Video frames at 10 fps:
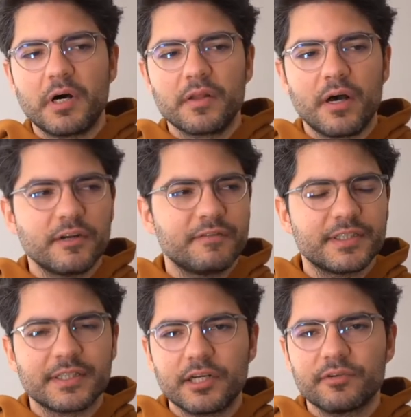a lot of
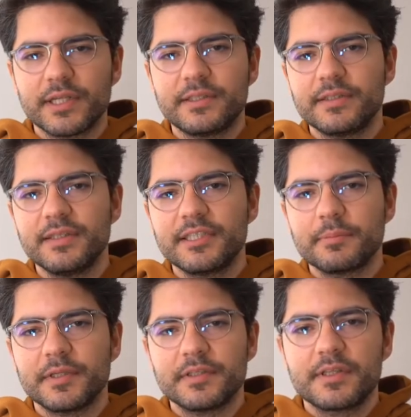design related
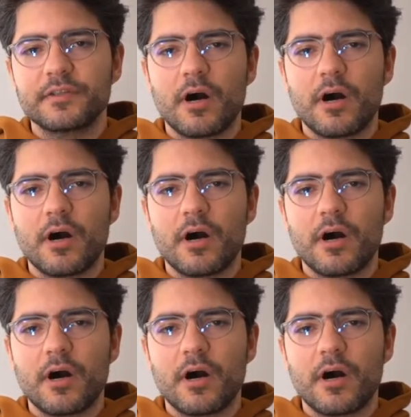disciplines.